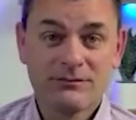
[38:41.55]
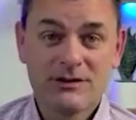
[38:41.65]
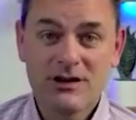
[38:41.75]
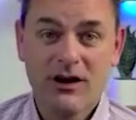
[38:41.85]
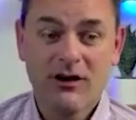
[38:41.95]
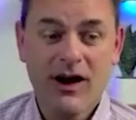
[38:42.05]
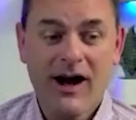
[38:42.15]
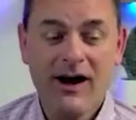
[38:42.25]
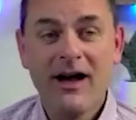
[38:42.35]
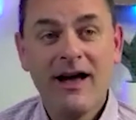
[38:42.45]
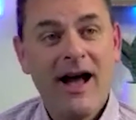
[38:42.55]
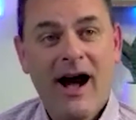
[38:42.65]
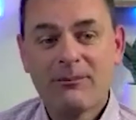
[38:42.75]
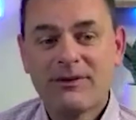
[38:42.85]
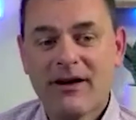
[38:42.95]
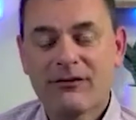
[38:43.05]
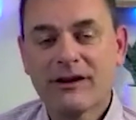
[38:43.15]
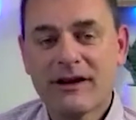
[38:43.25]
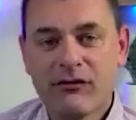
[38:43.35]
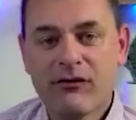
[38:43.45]
So uh, I'm
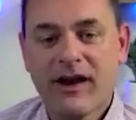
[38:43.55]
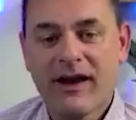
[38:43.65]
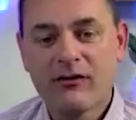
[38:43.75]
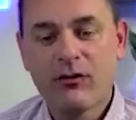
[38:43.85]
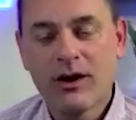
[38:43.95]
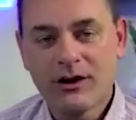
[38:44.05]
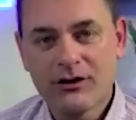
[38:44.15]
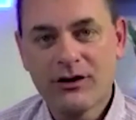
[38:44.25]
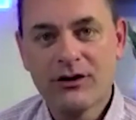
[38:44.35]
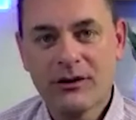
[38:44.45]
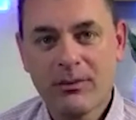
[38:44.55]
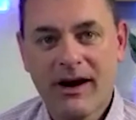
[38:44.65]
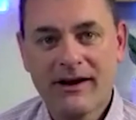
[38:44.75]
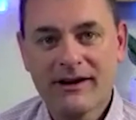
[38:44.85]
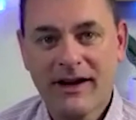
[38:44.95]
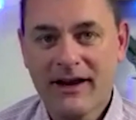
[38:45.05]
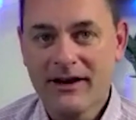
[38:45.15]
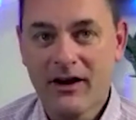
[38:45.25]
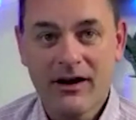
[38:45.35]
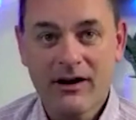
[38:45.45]
definitely a fan of what you're doing, Brandon,
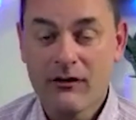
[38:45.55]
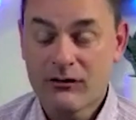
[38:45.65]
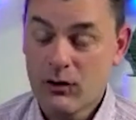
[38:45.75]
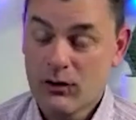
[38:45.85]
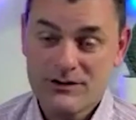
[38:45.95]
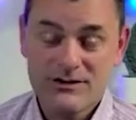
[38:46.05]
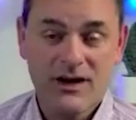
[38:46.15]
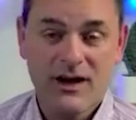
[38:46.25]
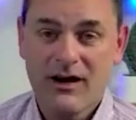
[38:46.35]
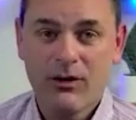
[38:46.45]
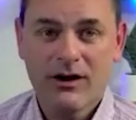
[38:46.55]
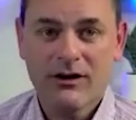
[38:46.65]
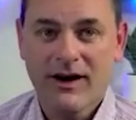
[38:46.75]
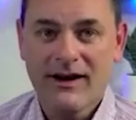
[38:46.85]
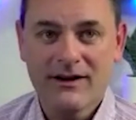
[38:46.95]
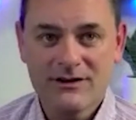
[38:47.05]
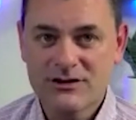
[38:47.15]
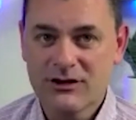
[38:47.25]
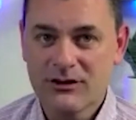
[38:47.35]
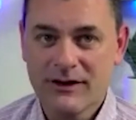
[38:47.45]
and uh, of course uh, what Grant is
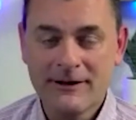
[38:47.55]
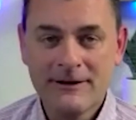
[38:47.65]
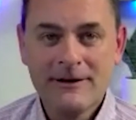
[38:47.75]
doing.